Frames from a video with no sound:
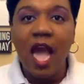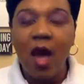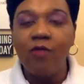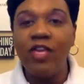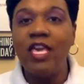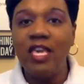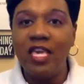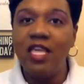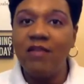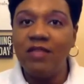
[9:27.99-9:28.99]
how they can
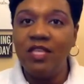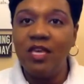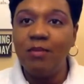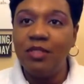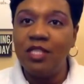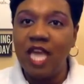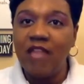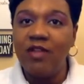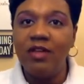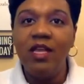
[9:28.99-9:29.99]
get everything put
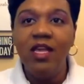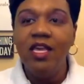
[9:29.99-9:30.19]
together and,